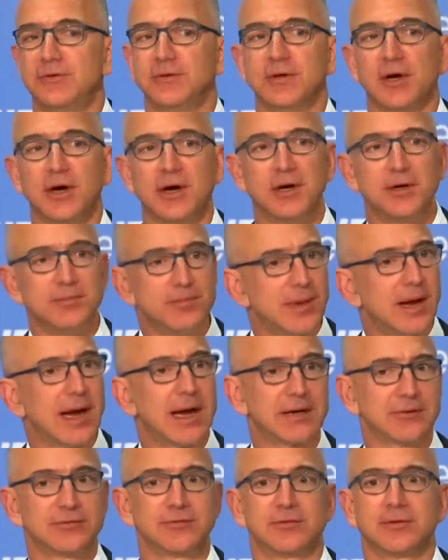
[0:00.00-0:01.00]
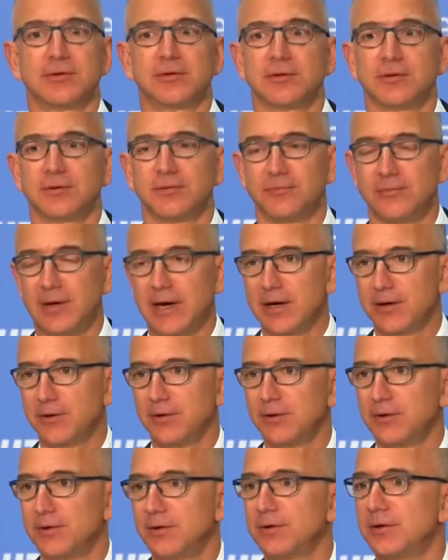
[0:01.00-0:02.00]
an unmatched
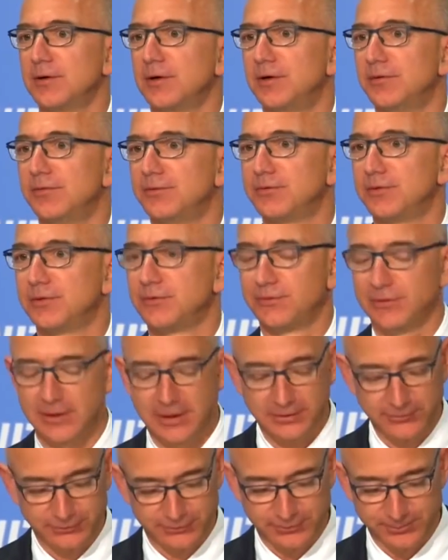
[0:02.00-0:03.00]
record of success.